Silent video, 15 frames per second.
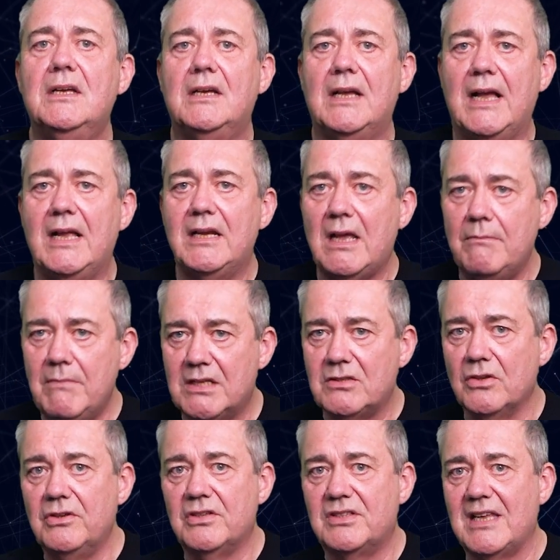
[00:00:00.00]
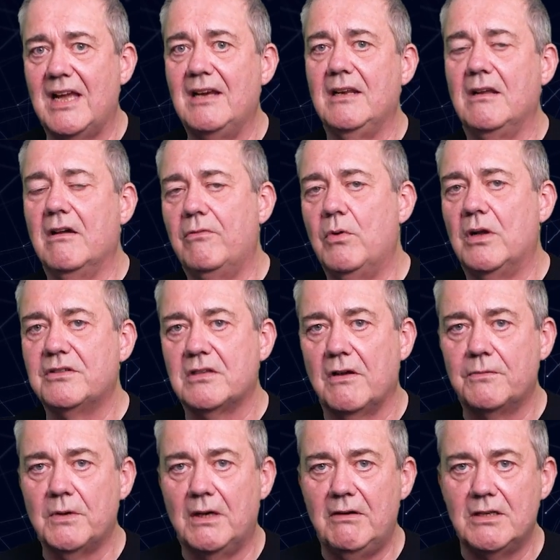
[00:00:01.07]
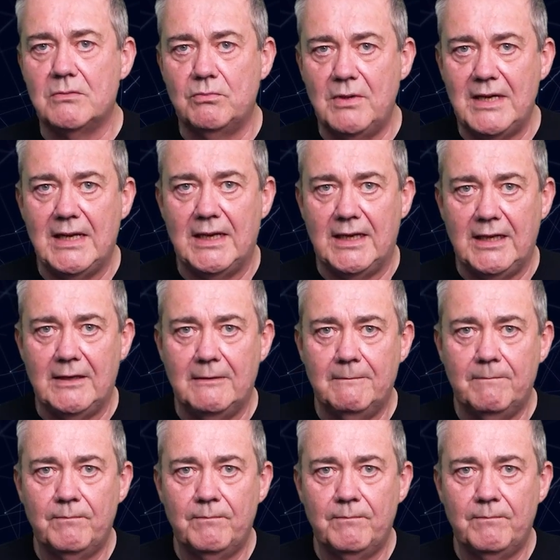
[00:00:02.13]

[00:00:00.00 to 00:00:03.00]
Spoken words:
and a misunderstanding of what software is really.